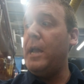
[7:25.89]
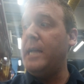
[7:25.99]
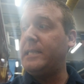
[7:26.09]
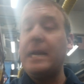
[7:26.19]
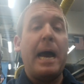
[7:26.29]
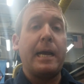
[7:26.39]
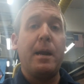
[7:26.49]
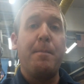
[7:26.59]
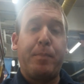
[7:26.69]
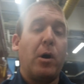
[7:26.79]
it's not
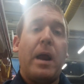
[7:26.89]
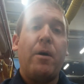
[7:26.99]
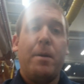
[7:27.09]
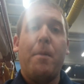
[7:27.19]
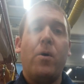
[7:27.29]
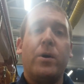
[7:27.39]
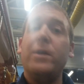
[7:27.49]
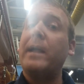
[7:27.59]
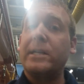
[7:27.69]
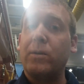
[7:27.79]
gonna burn out a motor. You
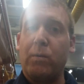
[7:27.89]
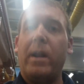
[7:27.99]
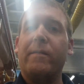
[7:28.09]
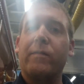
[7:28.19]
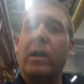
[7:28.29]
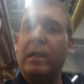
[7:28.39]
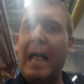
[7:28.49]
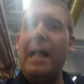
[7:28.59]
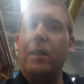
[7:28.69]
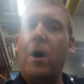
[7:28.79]
can actually run it for a
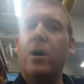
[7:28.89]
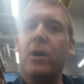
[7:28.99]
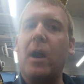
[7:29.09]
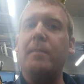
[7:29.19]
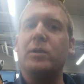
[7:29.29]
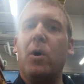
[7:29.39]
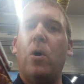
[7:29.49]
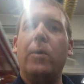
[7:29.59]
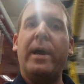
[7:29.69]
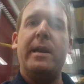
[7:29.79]
lot longer, I'm
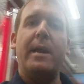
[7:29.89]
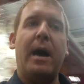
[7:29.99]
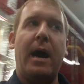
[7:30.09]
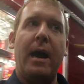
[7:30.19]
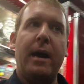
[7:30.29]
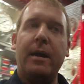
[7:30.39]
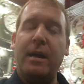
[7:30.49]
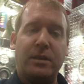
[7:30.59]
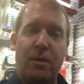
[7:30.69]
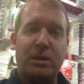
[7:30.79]
told, and
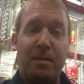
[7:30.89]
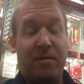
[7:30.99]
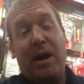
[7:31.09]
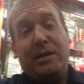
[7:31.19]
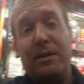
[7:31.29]
it's always gonna be fine. So